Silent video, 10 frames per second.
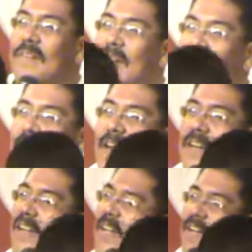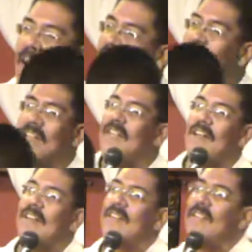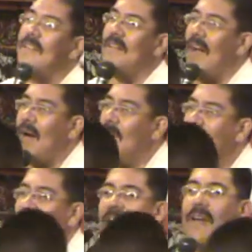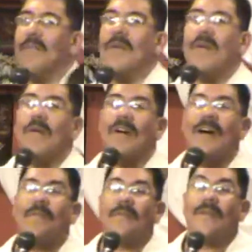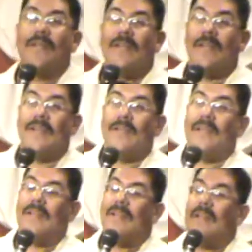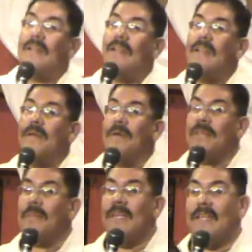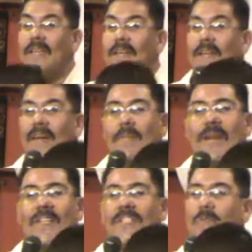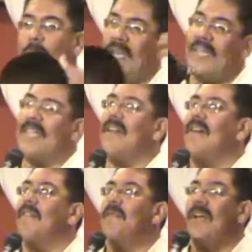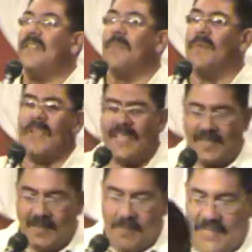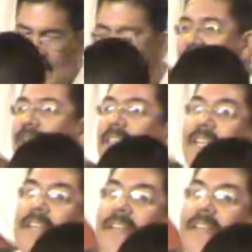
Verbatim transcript: of God, I can guarantee you not one hand will go up. You with me? And I'm not just picking on Facebook. It could be anything.